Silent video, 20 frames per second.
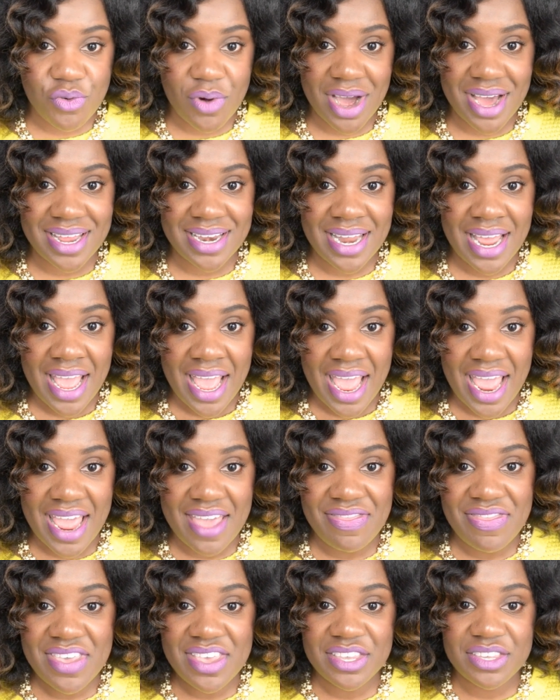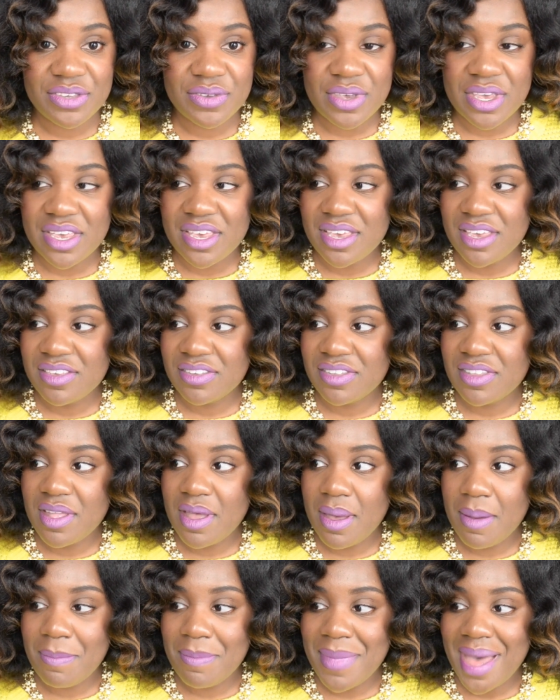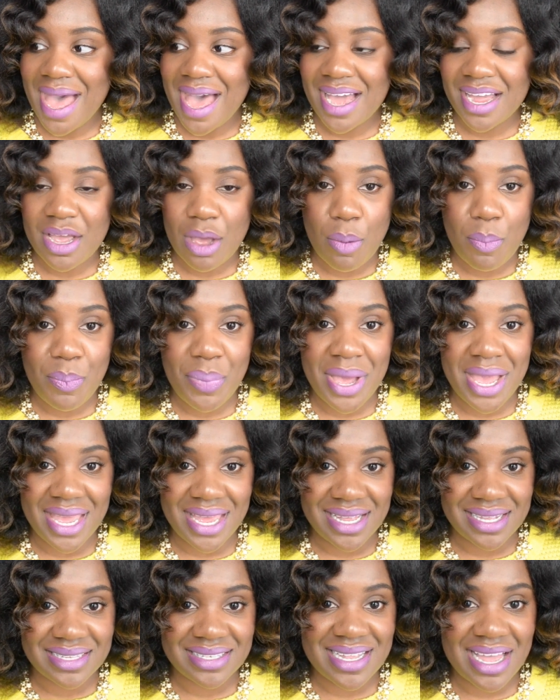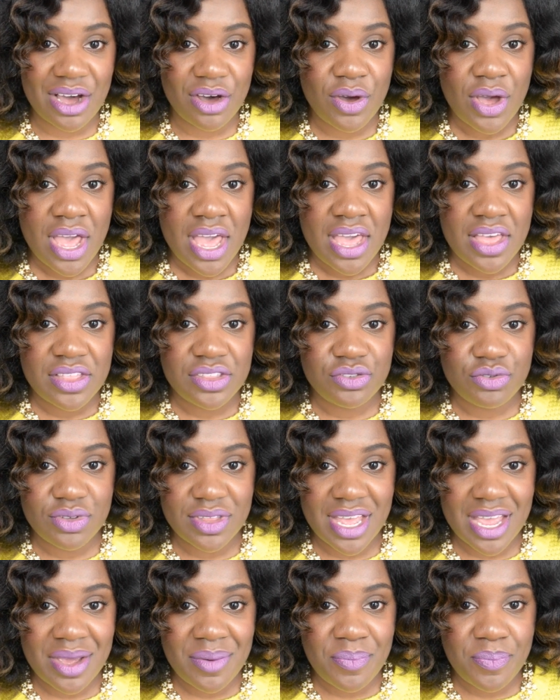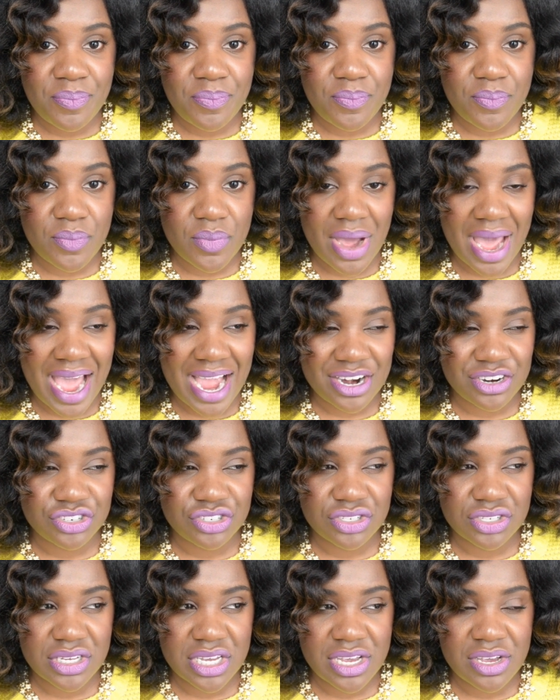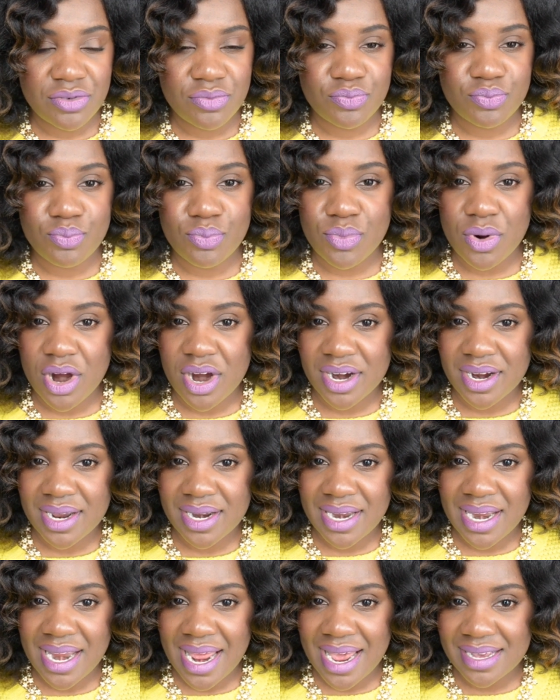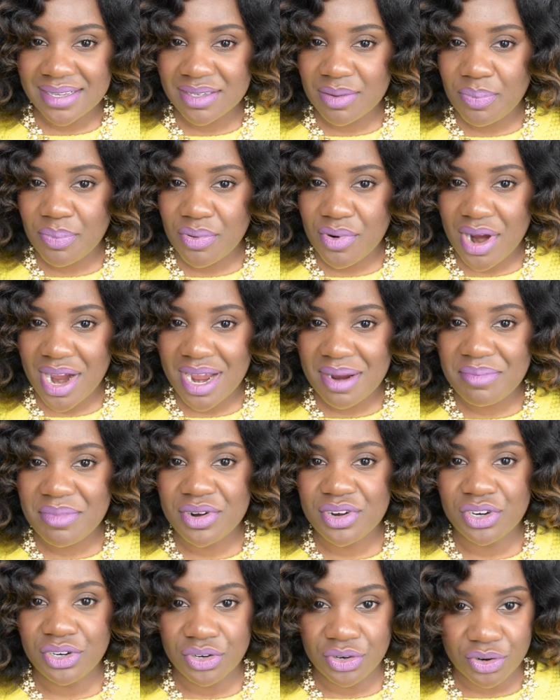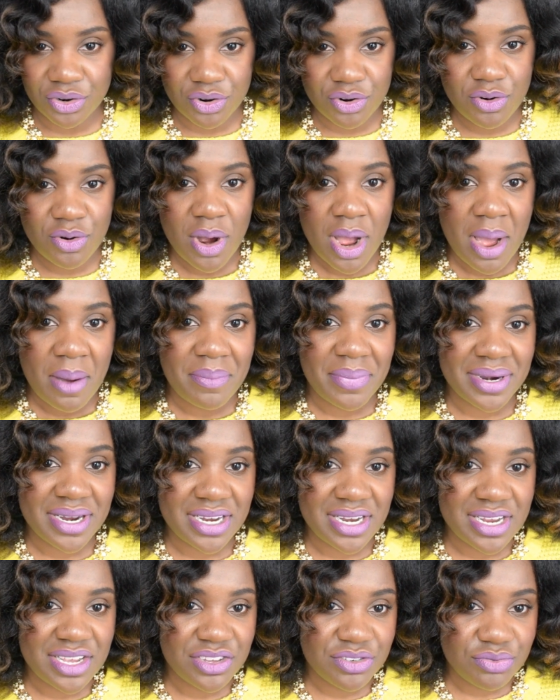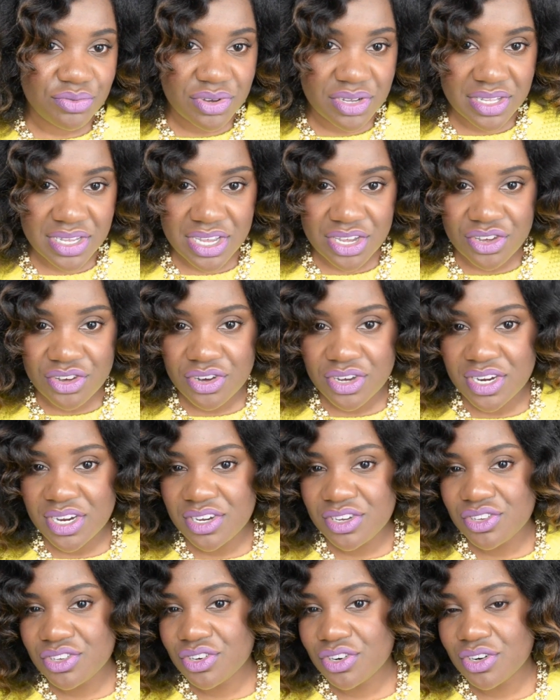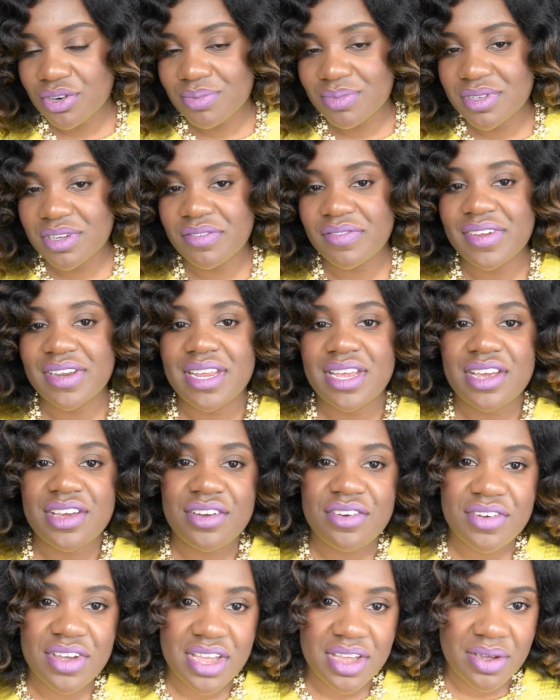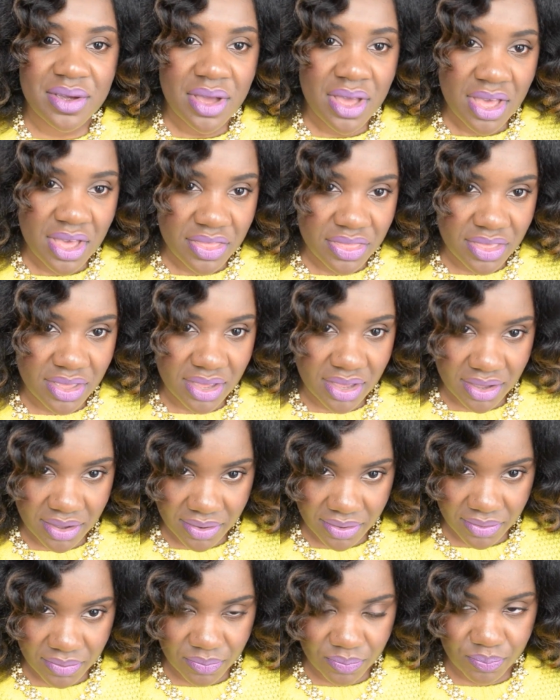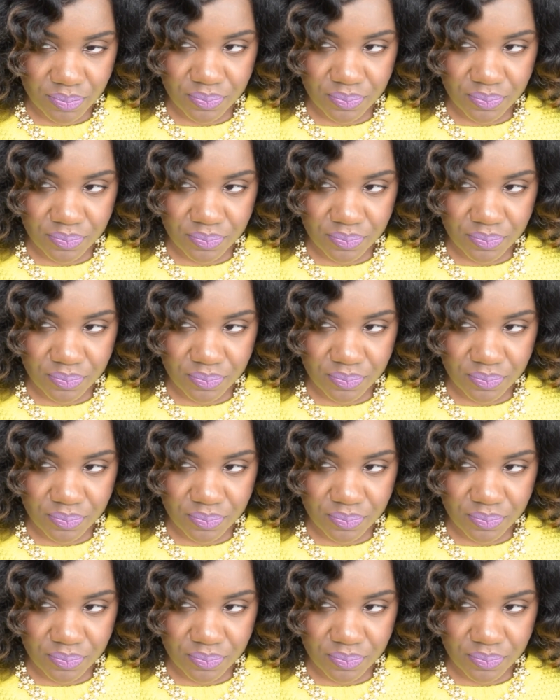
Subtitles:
one, and this is the MAC paints. Now, do they actually market it as a primer? No, but it is really good in terms of adhering the